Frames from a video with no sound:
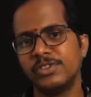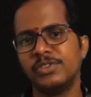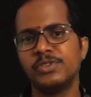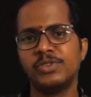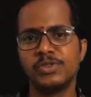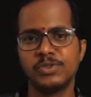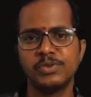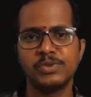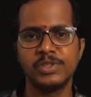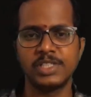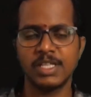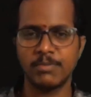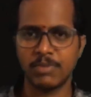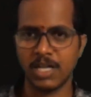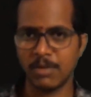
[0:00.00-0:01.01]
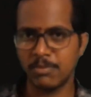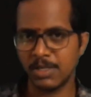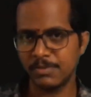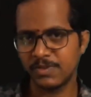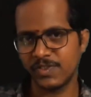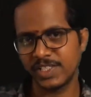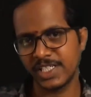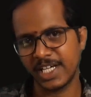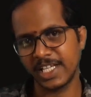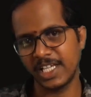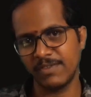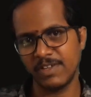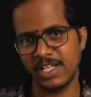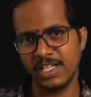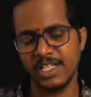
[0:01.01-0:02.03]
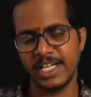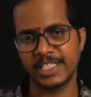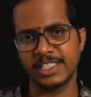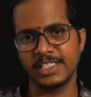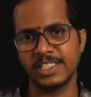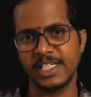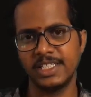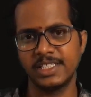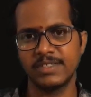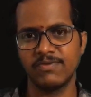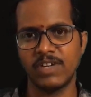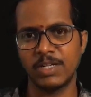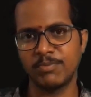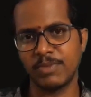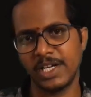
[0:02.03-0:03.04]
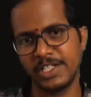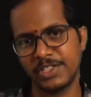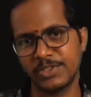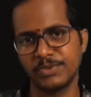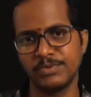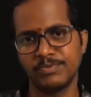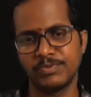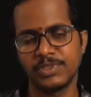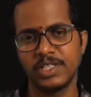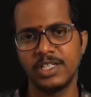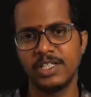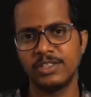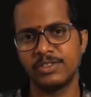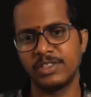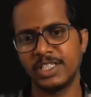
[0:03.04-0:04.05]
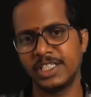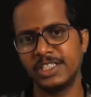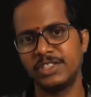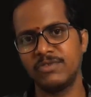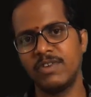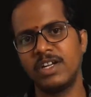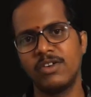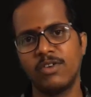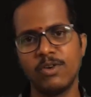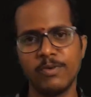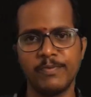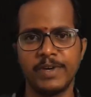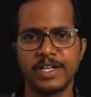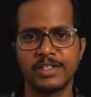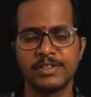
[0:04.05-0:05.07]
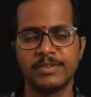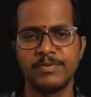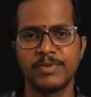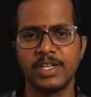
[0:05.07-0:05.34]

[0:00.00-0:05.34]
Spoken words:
you do the problems which are given in exercise 1.2. So that is your homework.